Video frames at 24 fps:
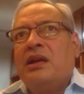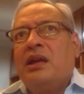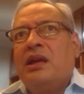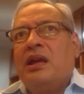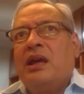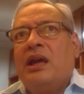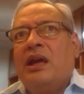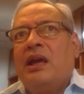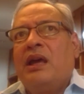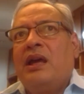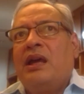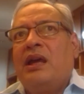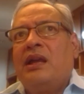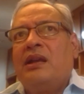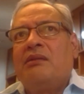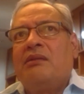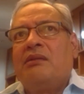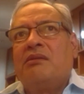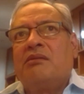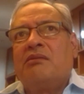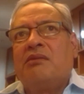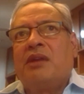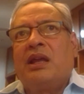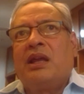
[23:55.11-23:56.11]
And
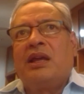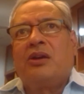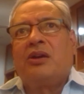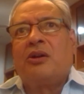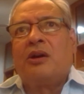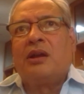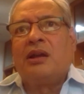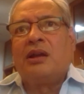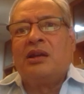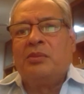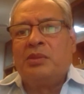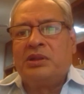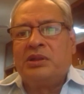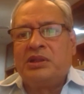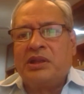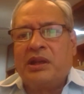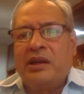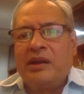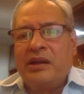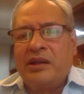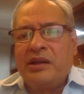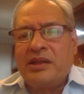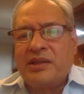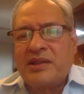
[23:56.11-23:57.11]
like all
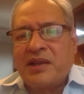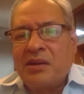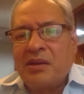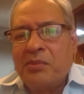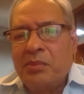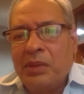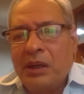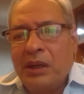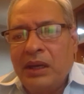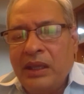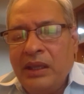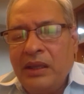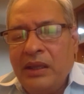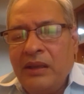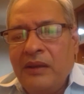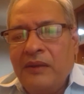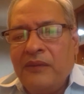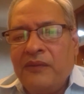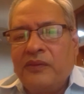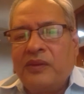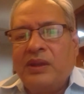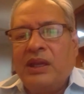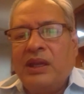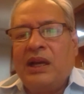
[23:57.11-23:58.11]
libertarians, I
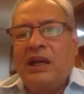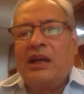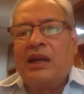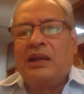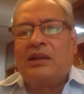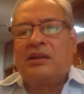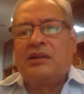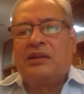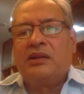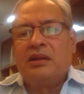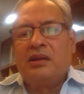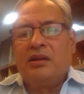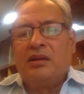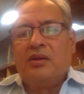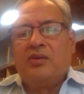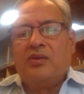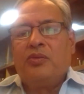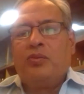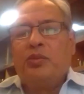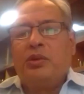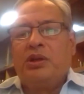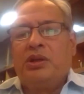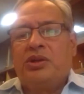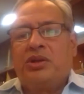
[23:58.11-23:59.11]
believe that
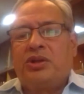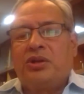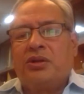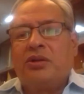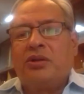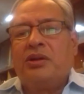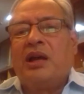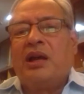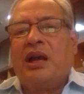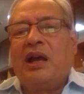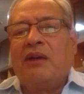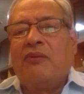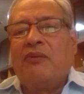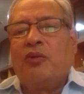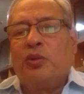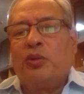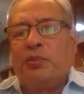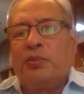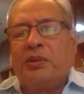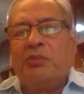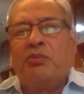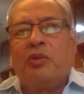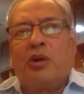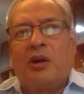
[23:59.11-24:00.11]
we should have
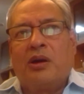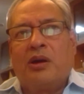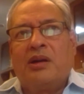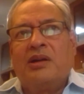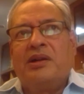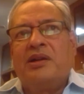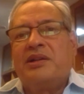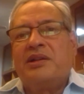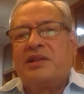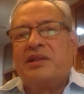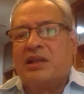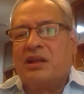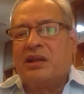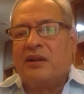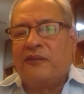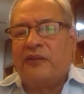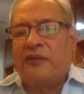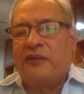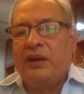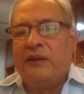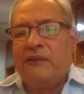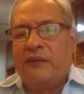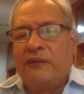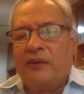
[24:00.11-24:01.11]
open borders and a
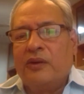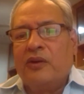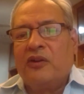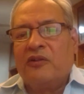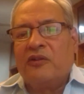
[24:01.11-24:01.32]
free flow